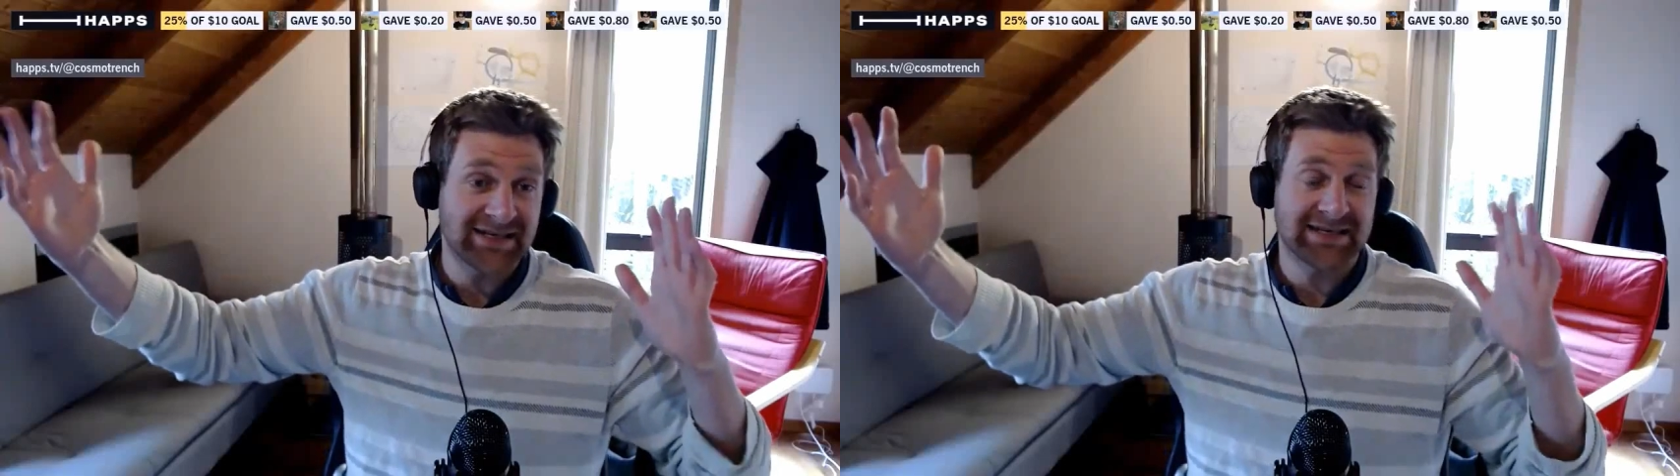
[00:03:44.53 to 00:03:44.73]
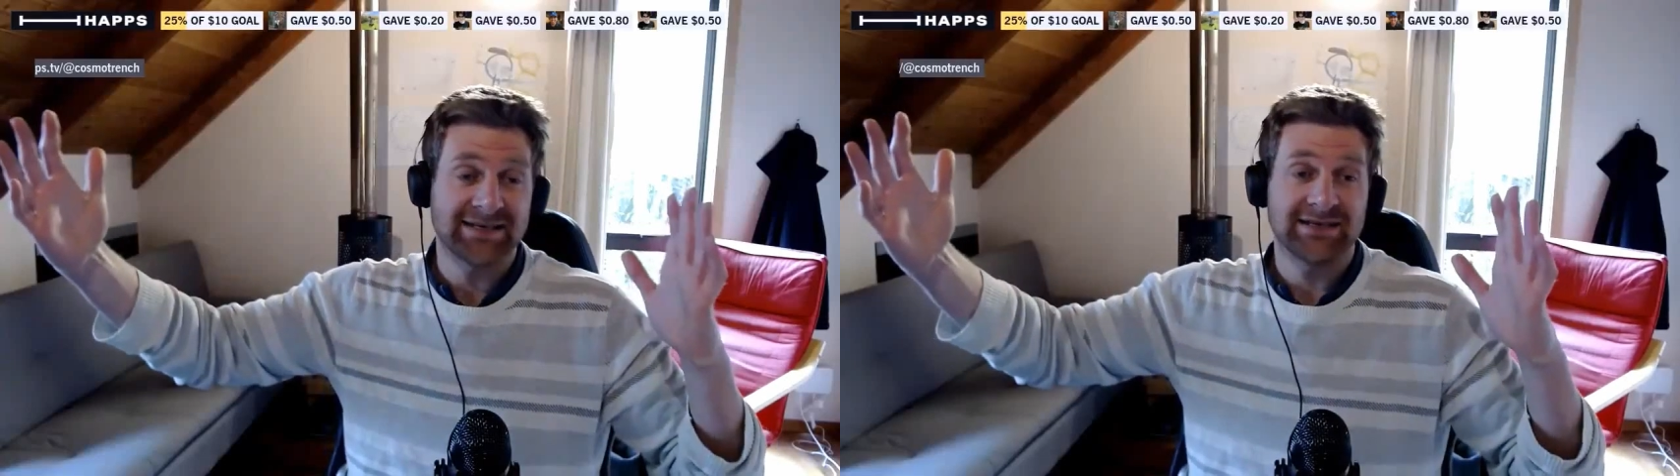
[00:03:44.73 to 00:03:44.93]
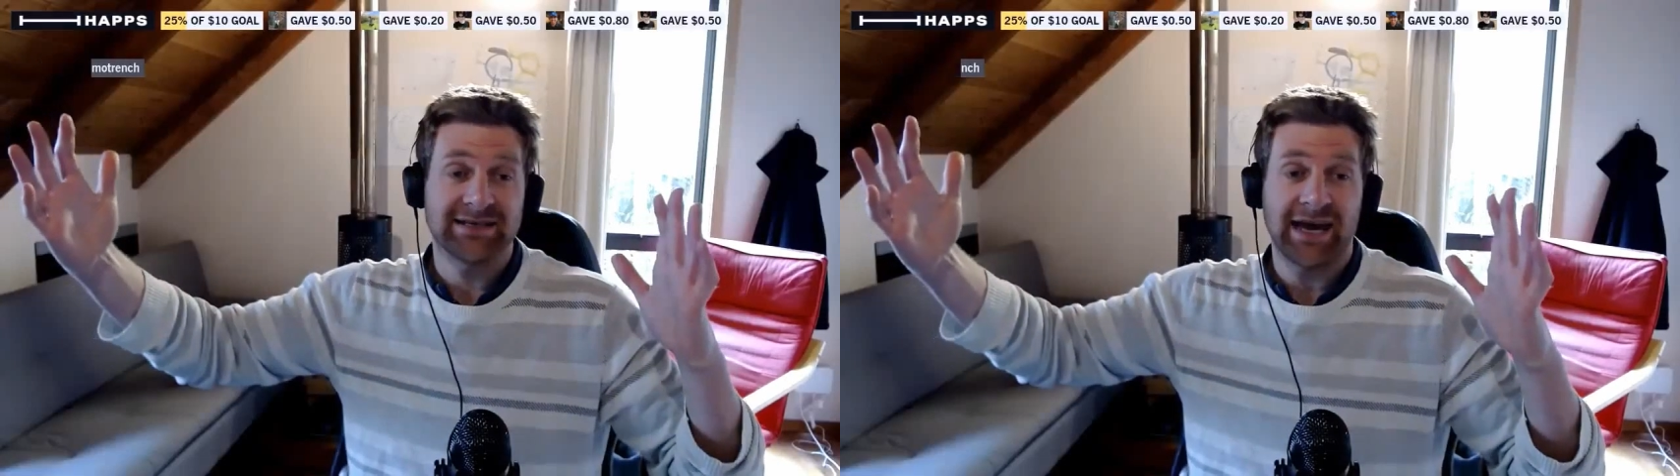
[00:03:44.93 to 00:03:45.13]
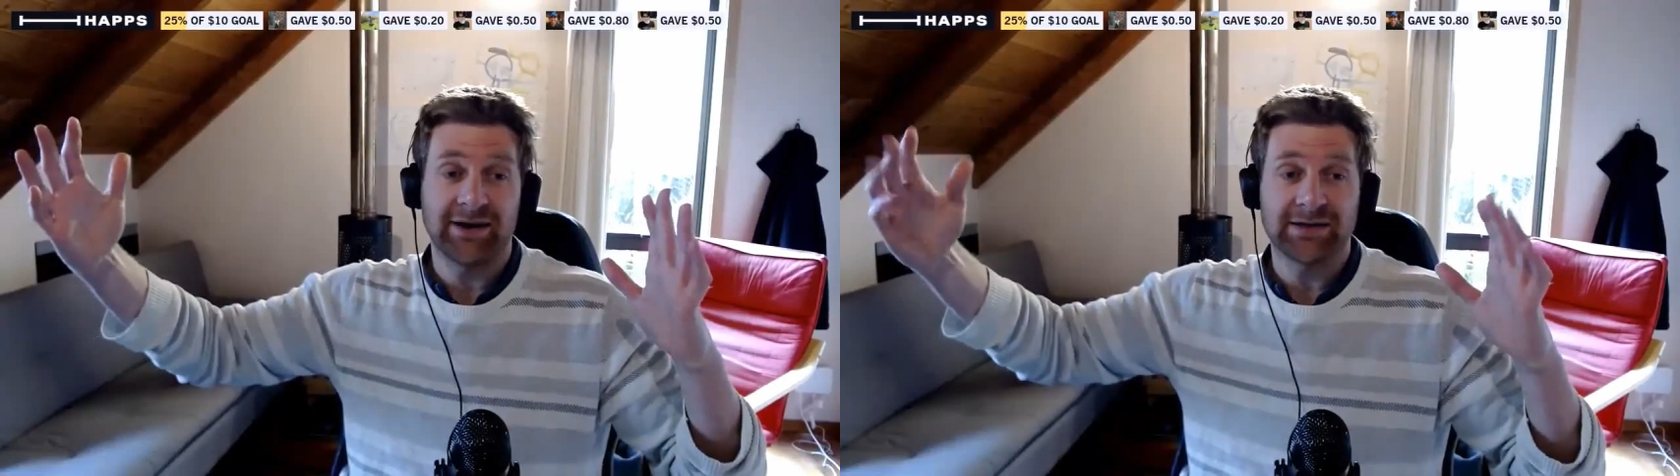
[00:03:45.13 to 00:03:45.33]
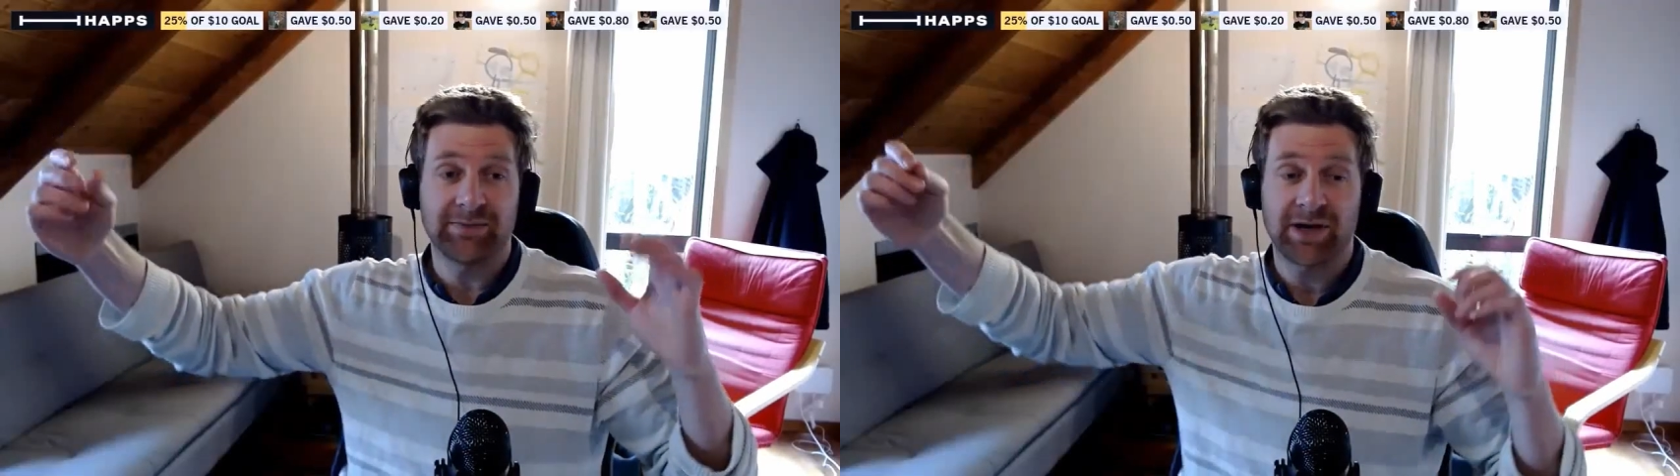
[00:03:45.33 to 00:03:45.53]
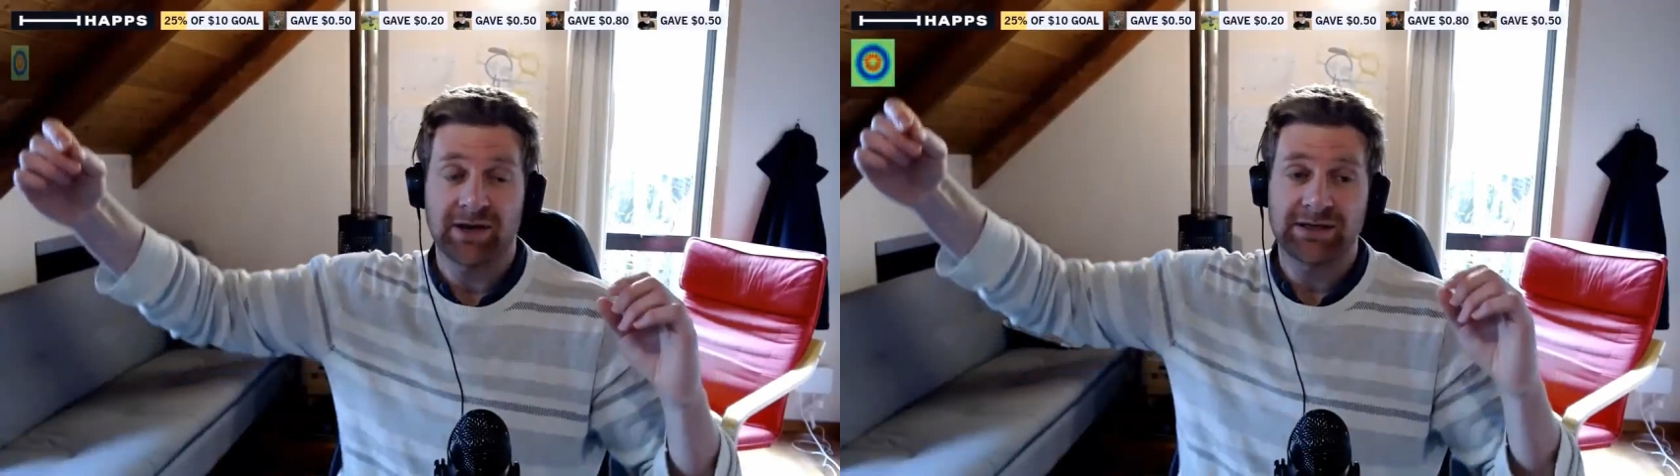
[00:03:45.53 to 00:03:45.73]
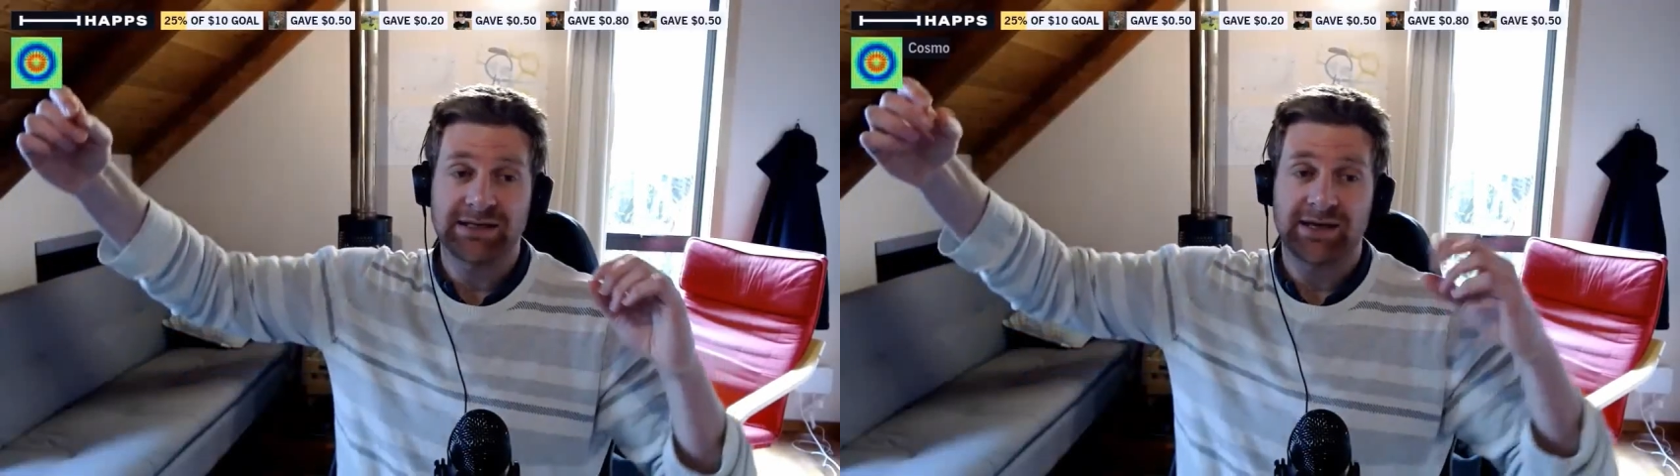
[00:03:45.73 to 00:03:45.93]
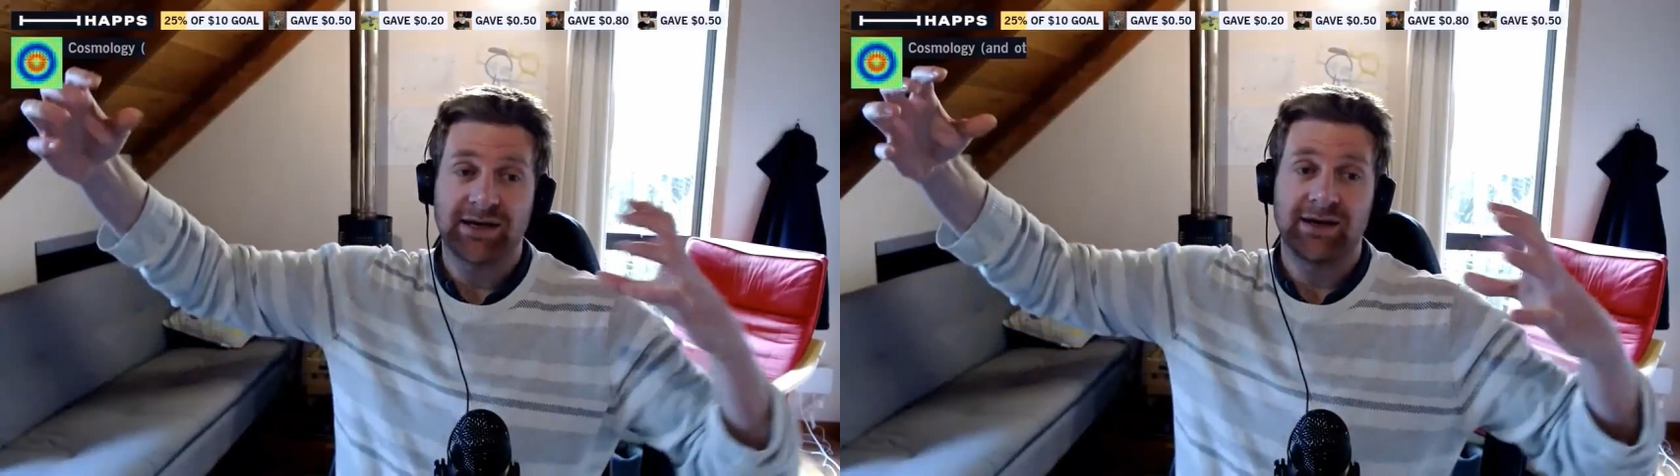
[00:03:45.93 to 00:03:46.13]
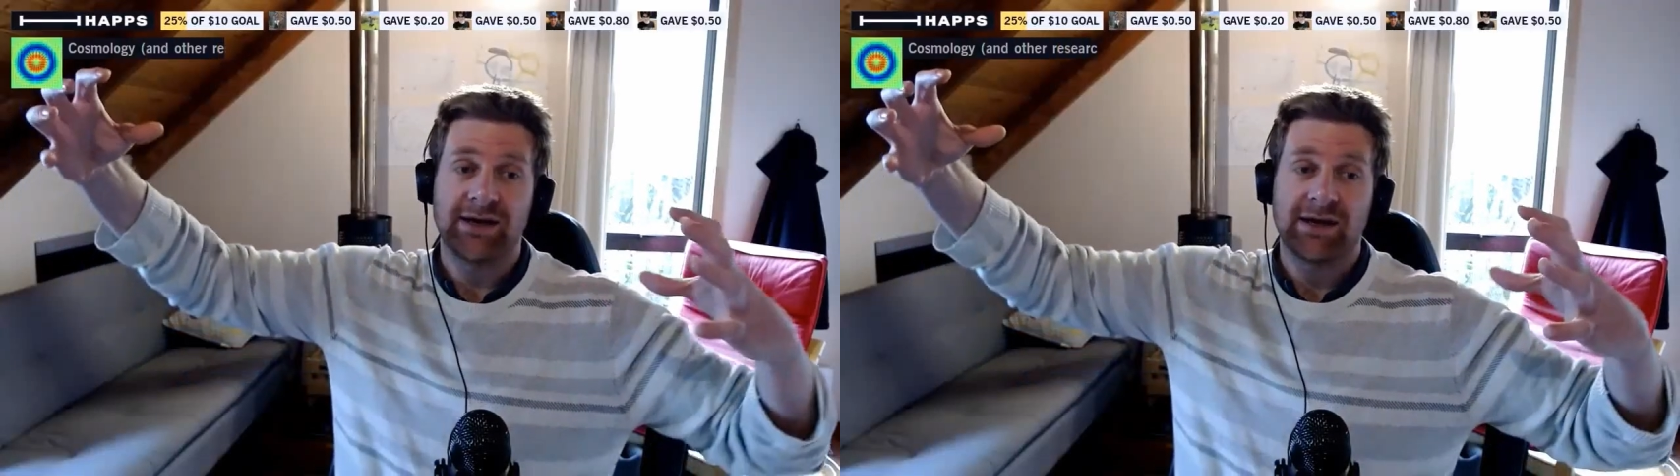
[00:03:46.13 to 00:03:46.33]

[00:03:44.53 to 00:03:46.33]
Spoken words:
distance scales, because the